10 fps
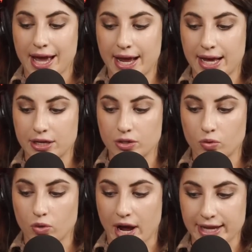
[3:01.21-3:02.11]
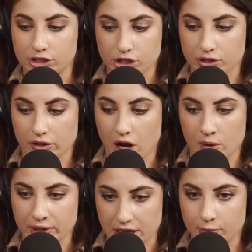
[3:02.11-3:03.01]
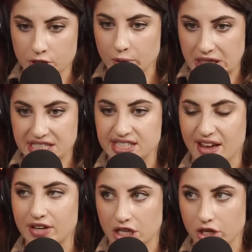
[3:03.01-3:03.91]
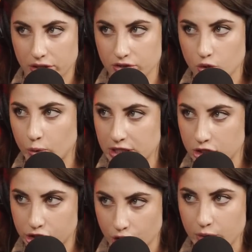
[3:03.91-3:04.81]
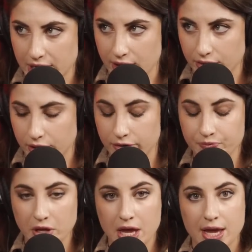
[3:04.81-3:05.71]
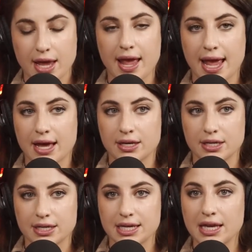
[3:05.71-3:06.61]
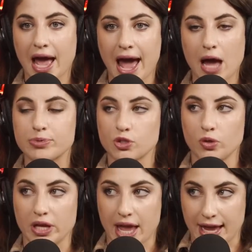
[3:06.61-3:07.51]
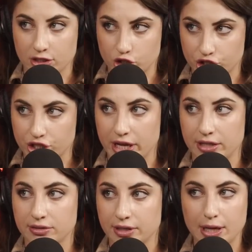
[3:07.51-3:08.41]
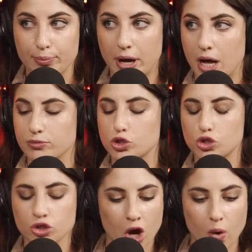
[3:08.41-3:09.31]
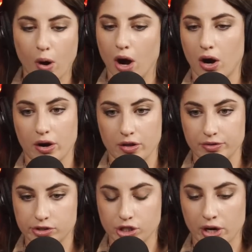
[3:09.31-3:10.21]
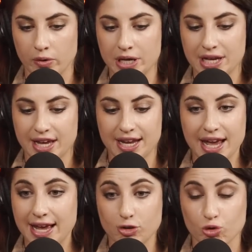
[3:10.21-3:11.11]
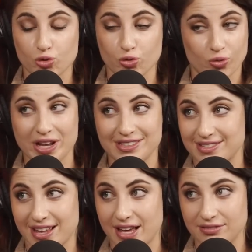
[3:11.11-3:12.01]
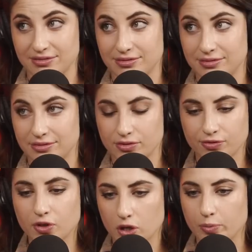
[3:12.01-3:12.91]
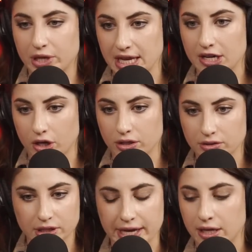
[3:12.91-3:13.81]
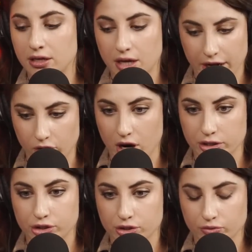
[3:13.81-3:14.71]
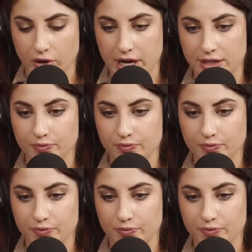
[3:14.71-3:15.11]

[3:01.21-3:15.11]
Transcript: And I had just started comedy. He'd been doing it 7 years. We did a show together, and he absolutely ate shit. He bombed so hard on the show, and I had a great set. For a beginner, like, I crushed, right?